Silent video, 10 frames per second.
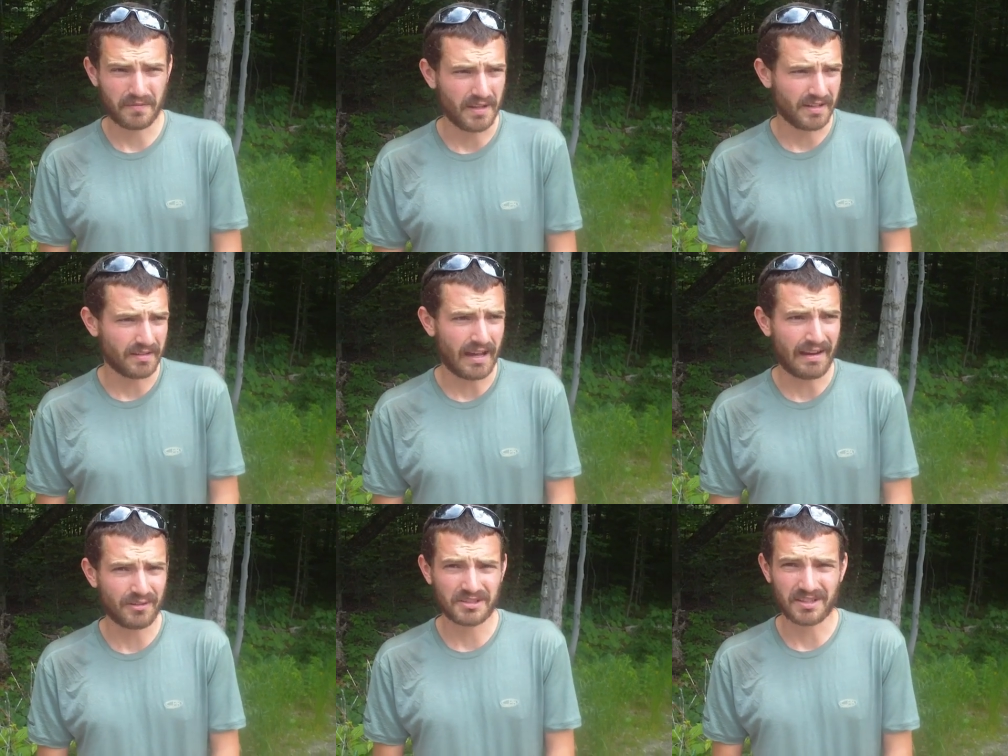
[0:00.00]
feet.
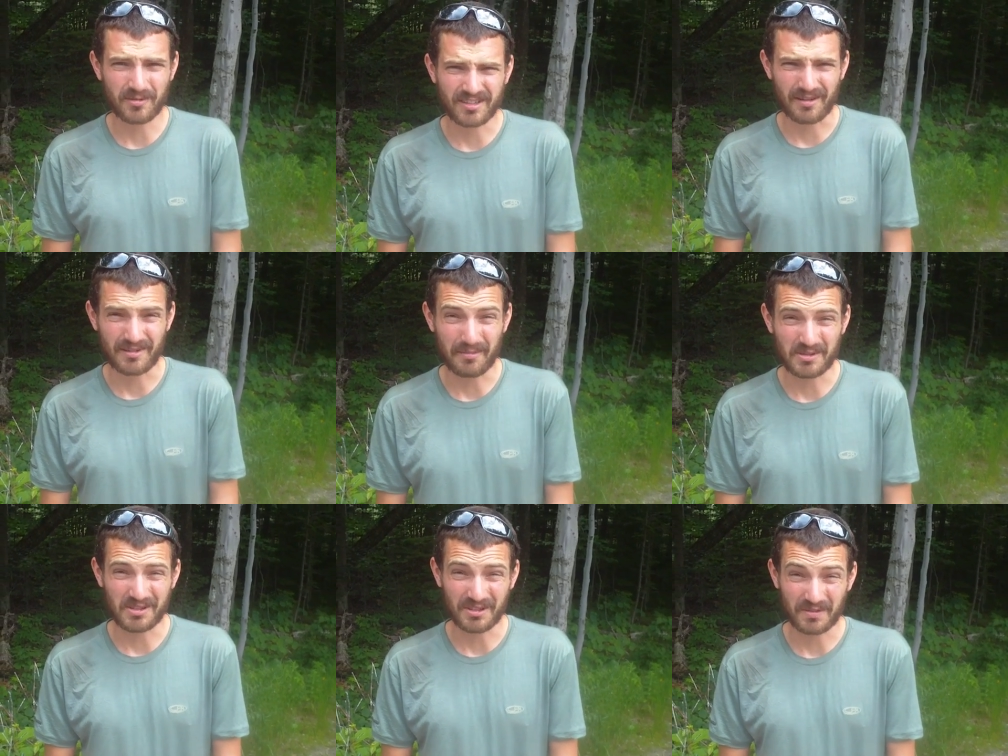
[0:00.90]
Average summertime
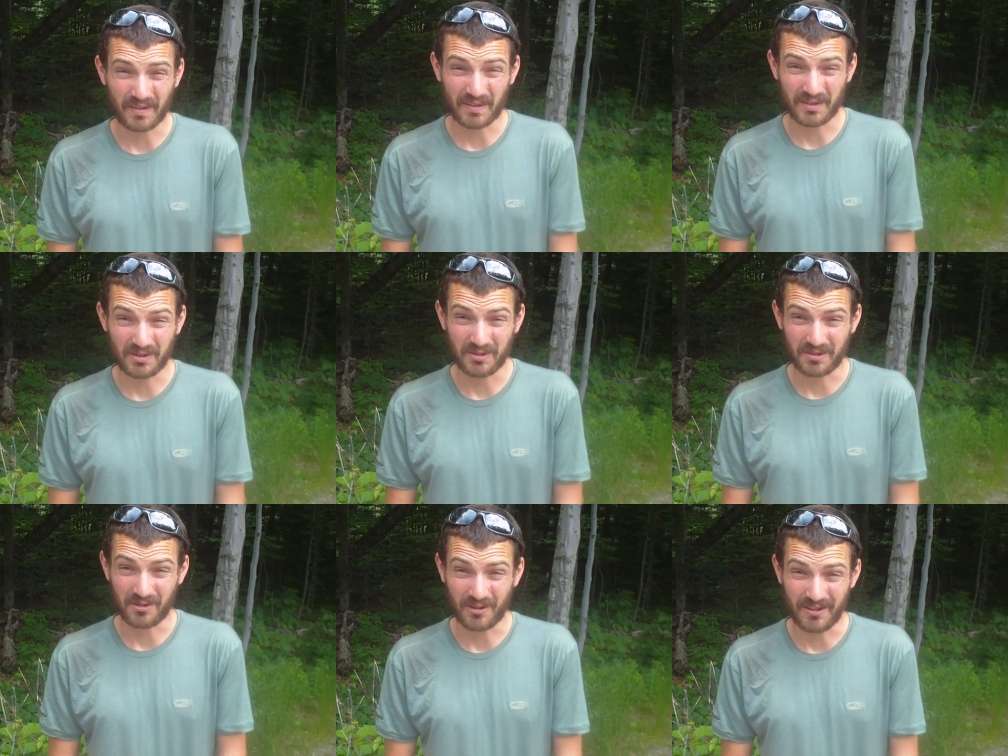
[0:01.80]
temperature is 52
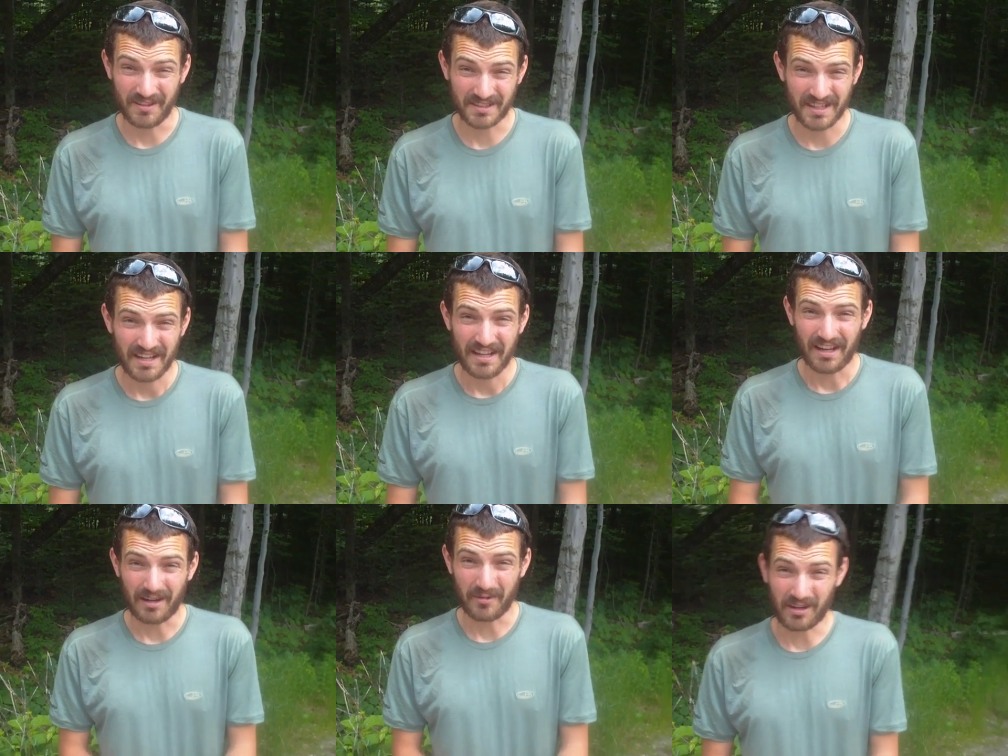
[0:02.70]
degrees.
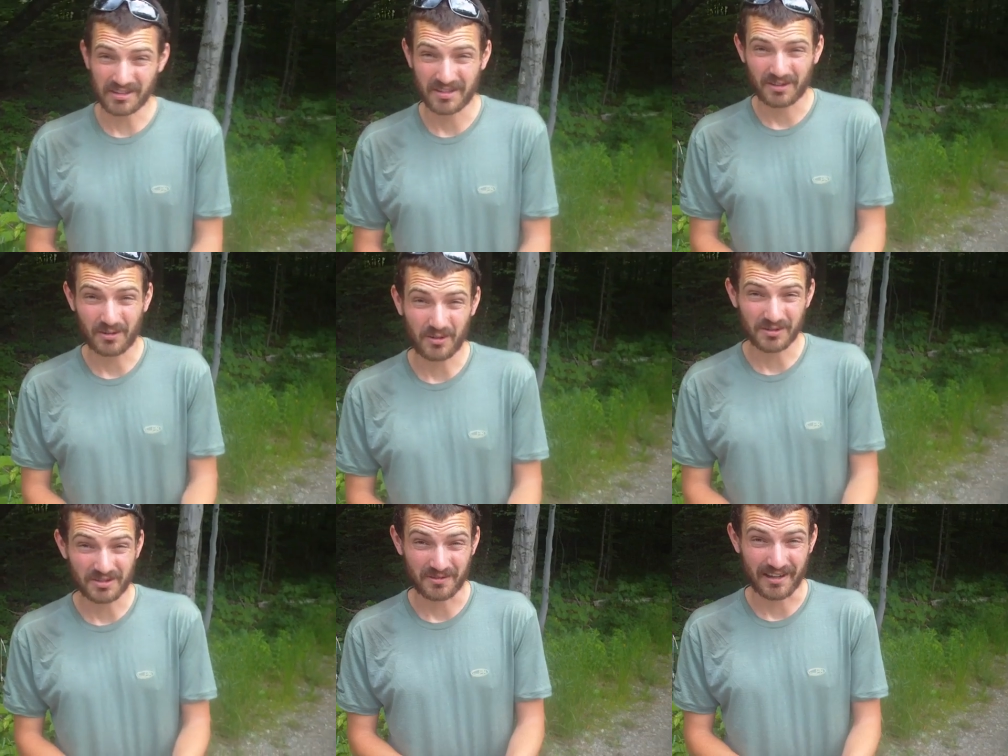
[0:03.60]
Um, it also
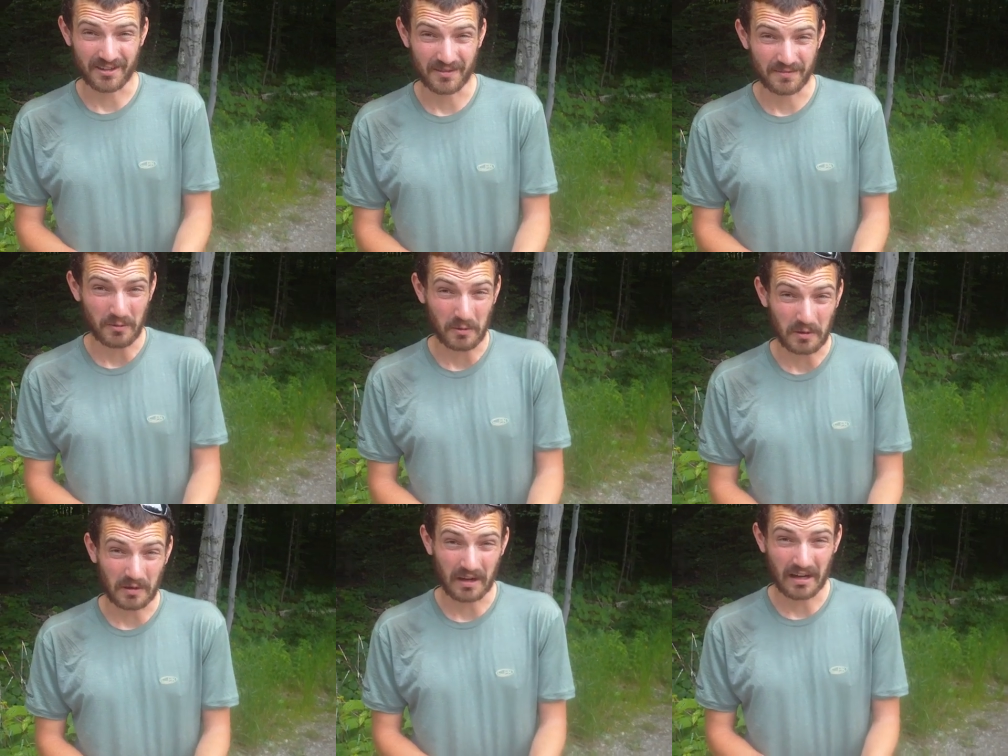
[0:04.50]
holds the record for